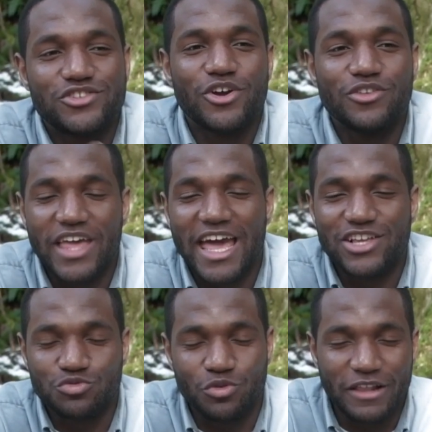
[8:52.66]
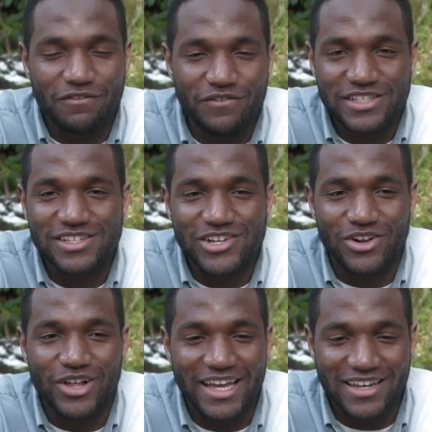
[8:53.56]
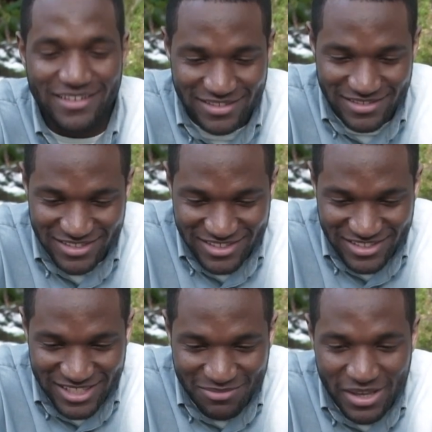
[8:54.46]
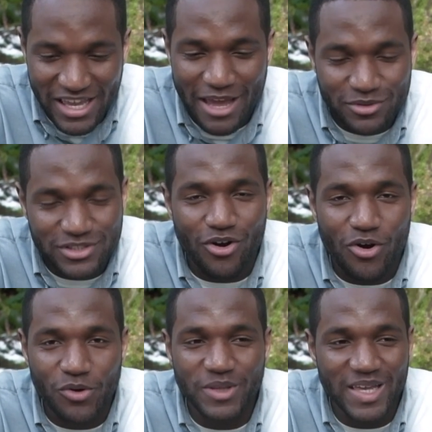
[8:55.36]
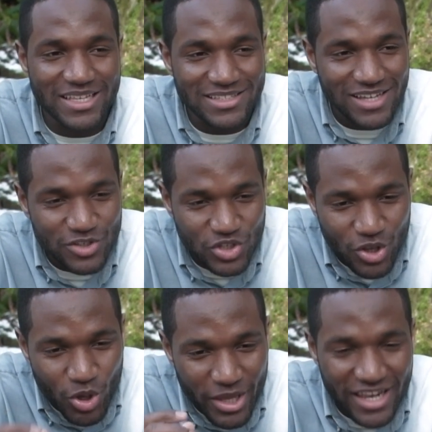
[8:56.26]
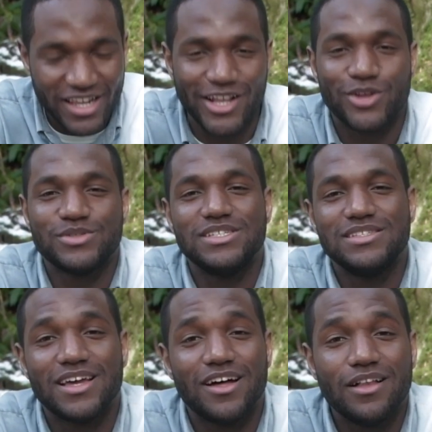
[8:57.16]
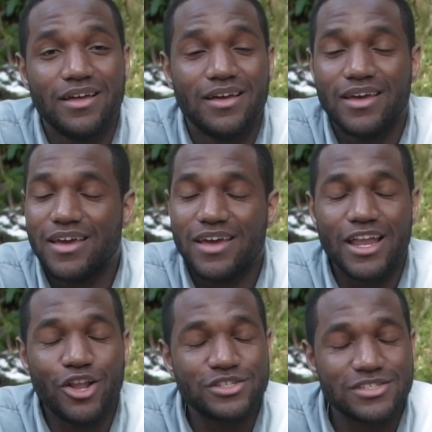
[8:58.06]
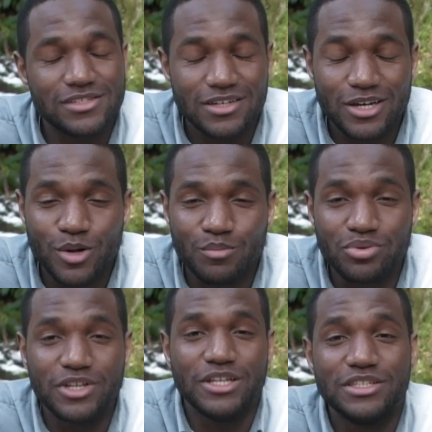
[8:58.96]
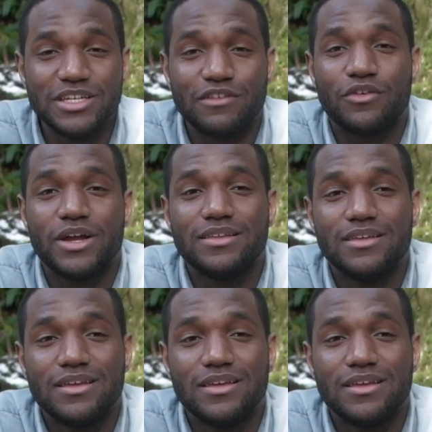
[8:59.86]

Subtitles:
turn tangible and physical, and just being able to hold it and touch and look at it in close detail, it looks completely different.